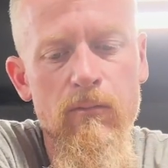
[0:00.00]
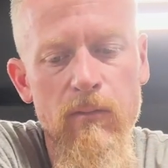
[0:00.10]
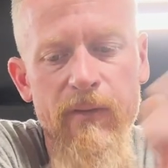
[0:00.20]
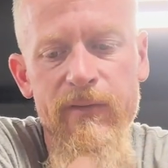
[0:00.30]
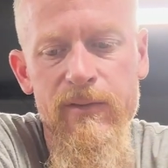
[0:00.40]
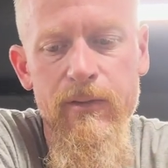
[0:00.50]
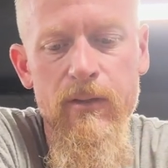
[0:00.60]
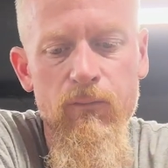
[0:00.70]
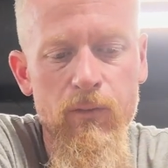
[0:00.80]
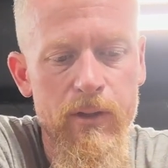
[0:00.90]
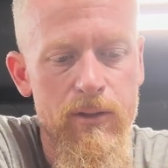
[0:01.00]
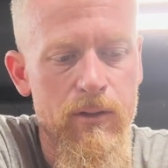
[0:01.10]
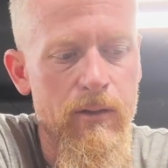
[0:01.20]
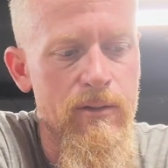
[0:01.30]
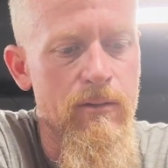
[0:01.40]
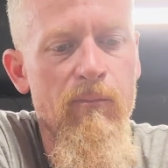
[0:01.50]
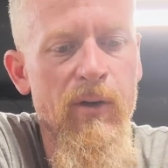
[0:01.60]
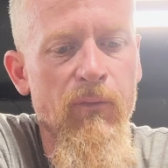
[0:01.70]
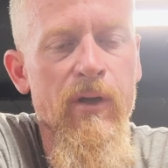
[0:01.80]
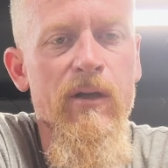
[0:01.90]
obviously will get charged.
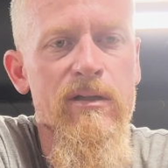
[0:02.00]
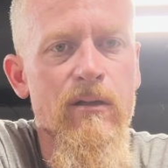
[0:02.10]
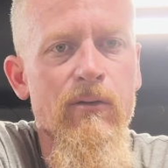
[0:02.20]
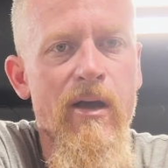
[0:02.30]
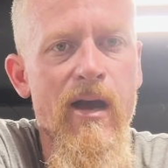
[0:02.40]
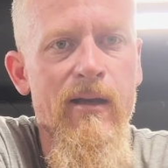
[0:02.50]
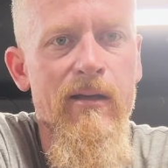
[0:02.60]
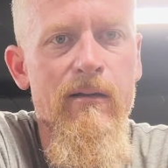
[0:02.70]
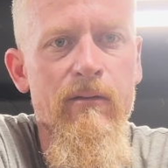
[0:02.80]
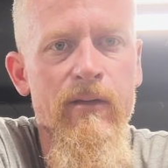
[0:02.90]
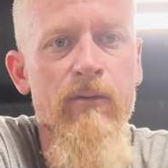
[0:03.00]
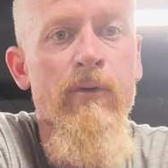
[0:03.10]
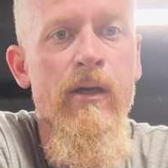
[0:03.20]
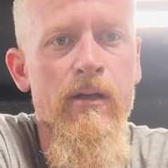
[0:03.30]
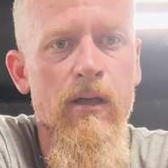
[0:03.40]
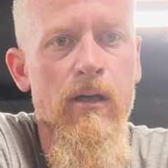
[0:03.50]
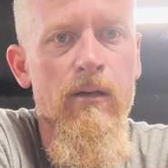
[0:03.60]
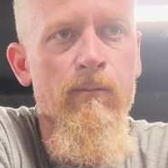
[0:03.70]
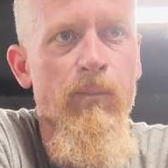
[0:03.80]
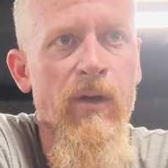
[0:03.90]
But we also added the run-and
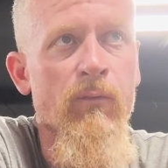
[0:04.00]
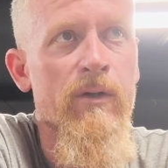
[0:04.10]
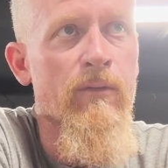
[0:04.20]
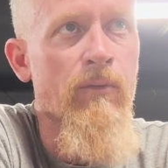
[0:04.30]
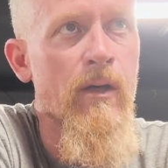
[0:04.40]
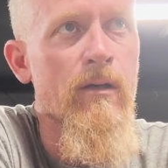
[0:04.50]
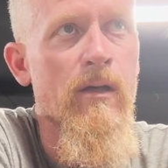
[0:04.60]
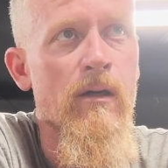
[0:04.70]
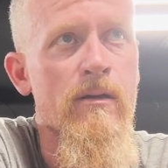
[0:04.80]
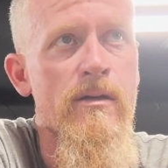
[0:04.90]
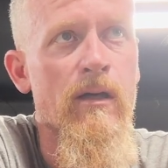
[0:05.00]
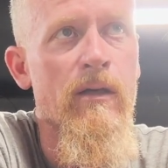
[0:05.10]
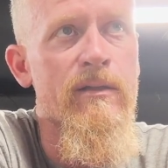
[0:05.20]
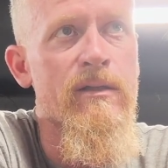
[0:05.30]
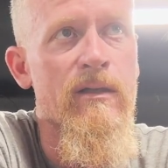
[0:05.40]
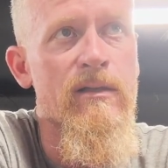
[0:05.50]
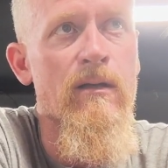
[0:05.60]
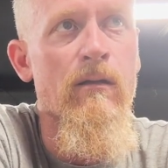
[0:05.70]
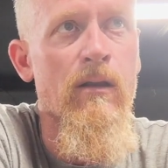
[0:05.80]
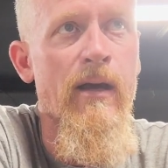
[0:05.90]
gun. And what the run-and gun does is
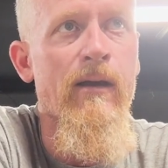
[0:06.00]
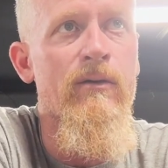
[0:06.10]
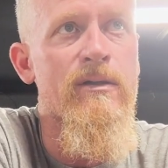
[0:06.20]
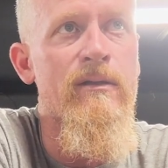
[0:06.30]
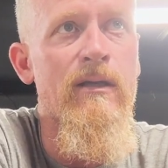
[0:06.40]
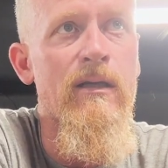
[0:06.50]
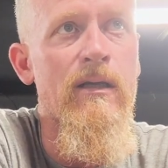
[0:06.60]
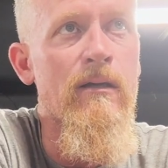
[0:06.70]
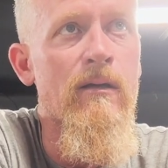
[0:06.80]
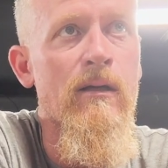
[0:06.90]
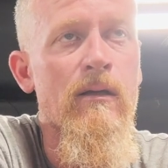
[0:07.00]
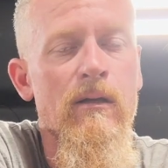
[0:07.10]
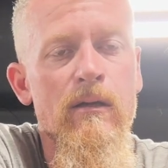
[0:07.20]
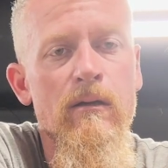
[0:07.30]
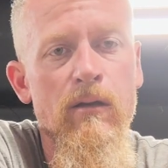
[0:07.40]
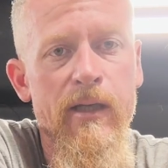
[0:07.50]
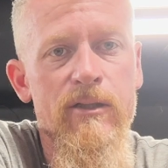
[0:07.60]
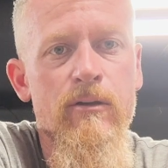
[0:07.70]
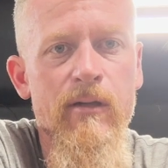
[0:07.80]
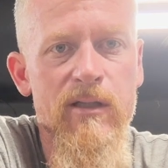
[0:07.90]
it allows the
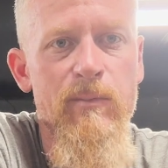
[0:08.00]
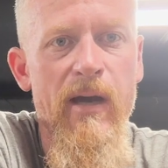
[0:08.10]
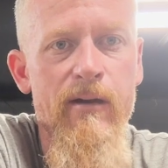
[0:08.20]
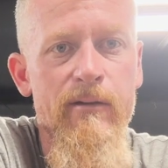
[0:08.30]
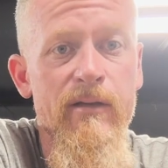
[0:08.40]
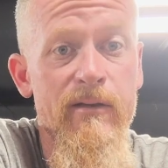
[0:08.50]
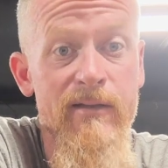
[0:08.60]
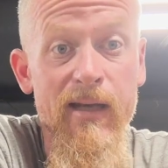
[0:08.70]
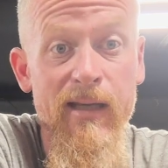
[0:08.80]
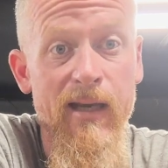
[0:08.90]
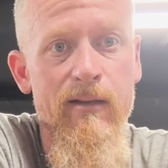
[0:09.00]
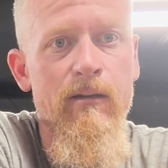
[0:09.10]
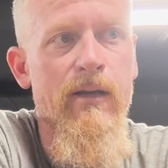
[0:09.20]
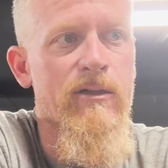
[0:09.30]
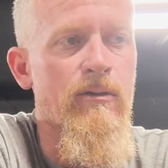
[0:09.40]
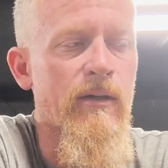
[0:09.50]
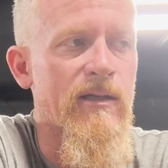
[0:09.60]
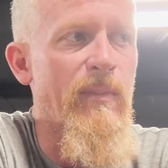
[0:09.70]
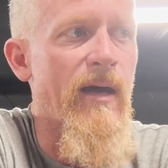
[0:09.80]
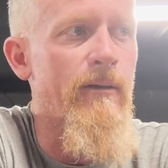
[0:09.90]
electronics battery, the dedicated
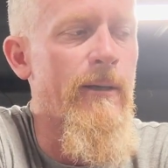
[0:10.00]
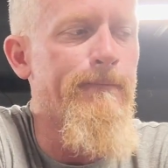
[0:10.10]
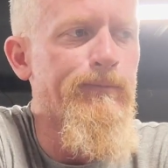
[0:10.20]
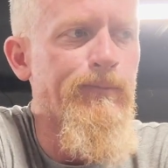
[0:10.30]
electronics battery,